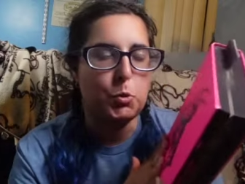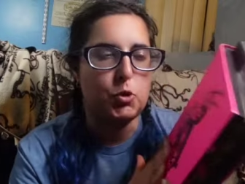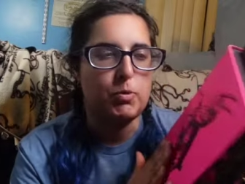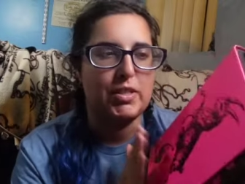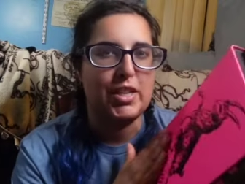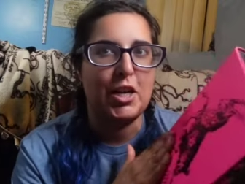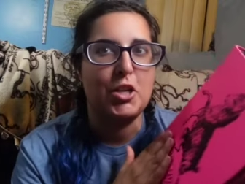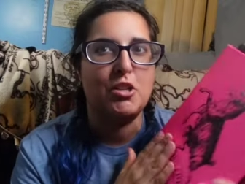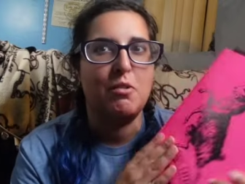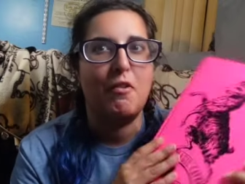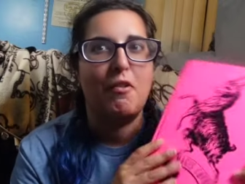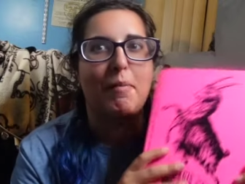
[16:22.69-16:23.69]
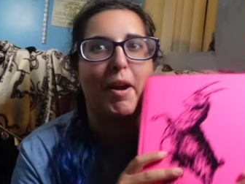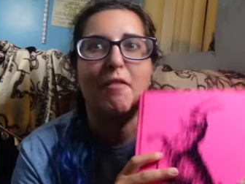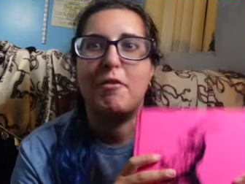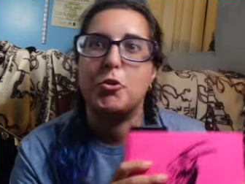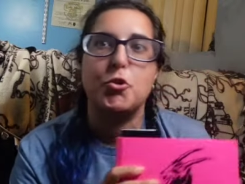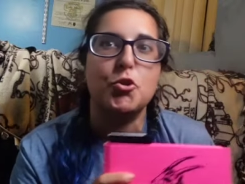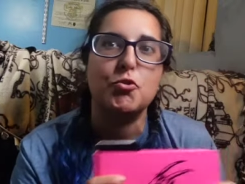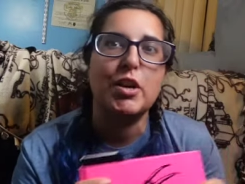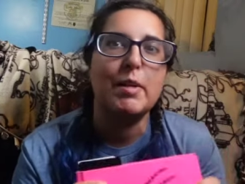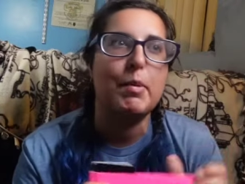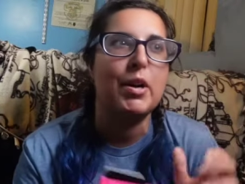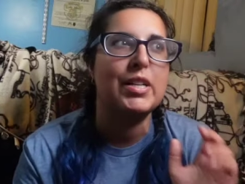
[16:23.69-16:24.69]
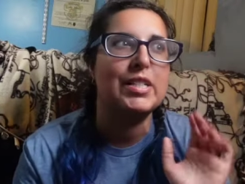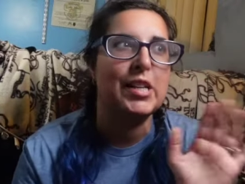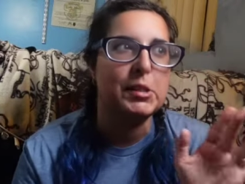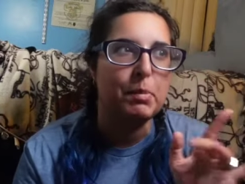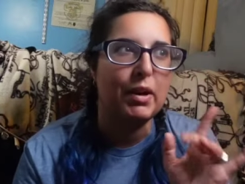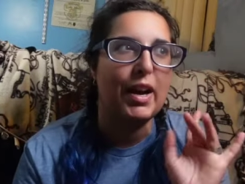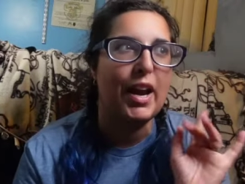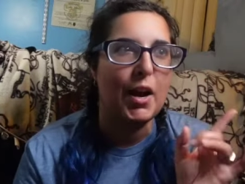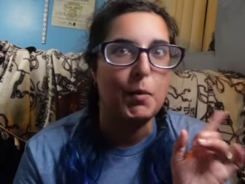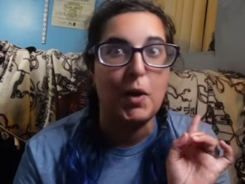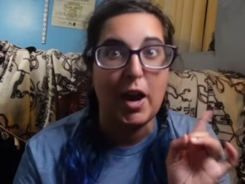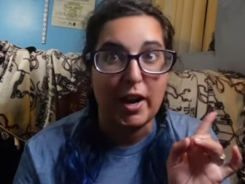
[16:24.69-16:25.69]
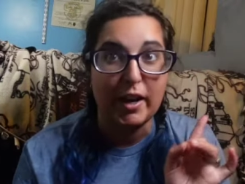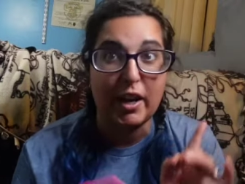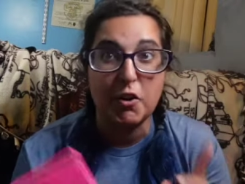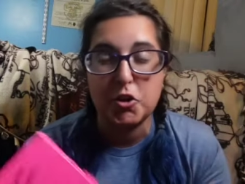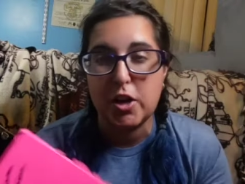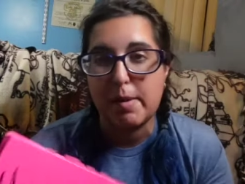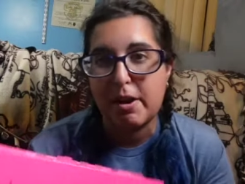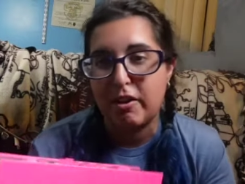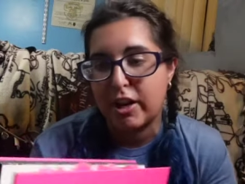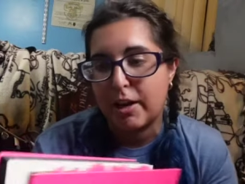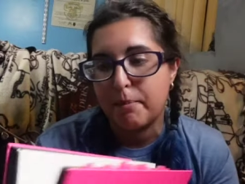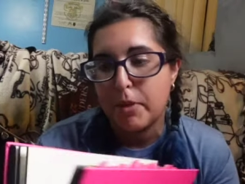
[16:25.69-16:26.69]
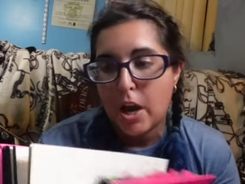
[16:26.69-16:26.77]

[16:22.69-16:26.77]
which means I can do it for my Avengers reading book, because the last book I had had a character named Al in it.